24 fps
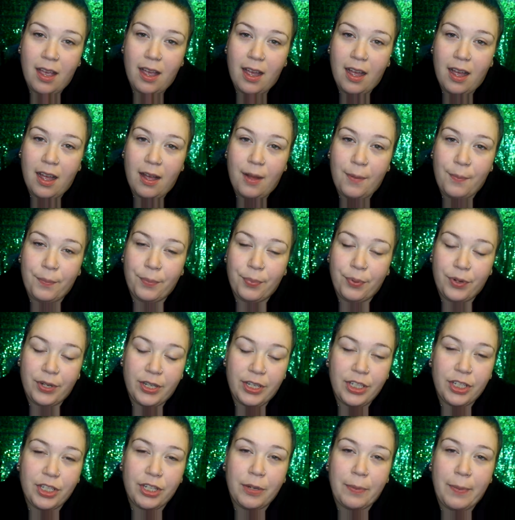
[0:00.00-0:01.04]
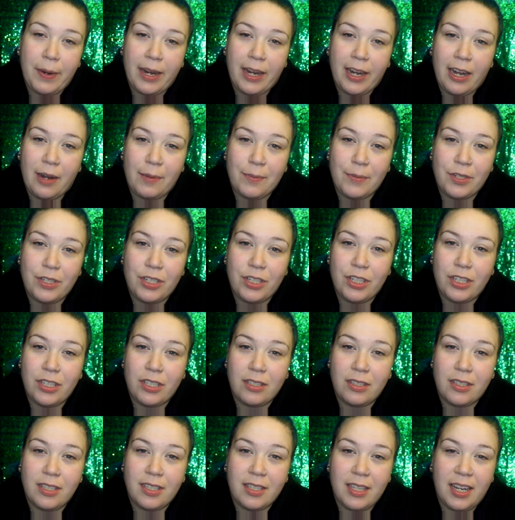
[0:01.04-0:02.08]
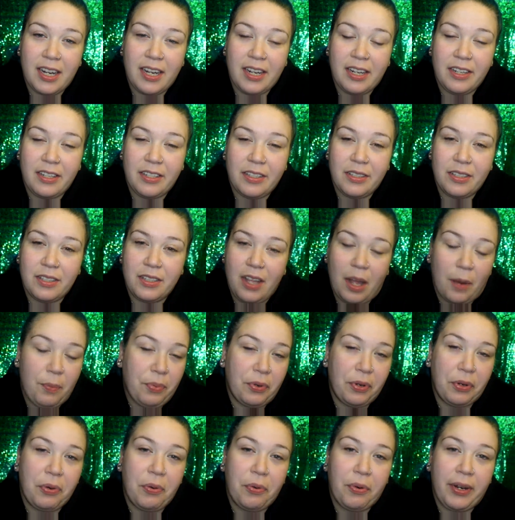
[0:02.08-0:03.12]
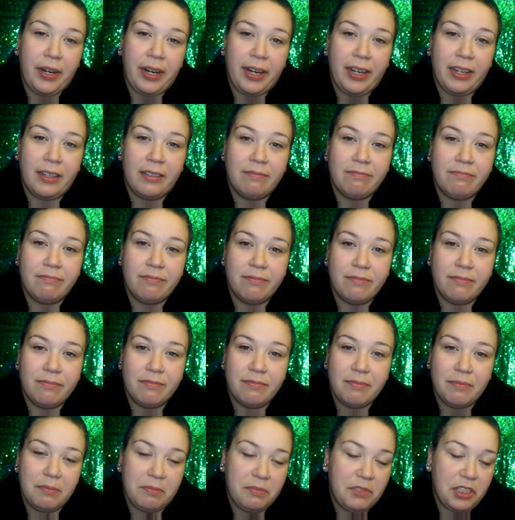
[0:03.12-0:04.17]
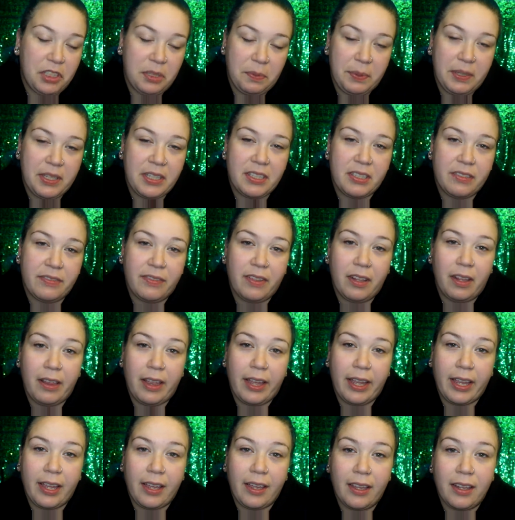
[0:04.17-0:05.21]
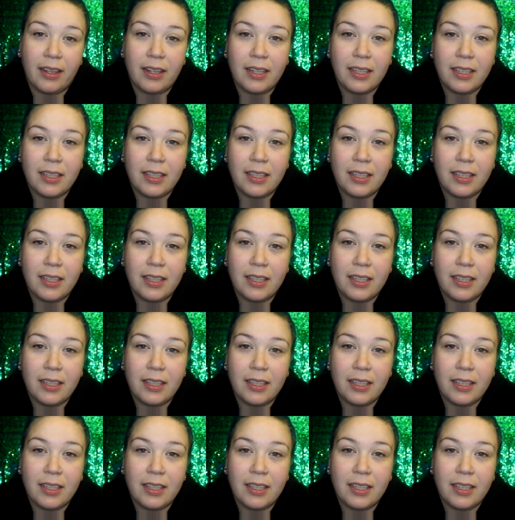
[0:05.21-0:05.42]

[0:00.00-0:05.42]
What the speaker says: I'm pretty sure my camera just decided to stop recording just because it felt like it.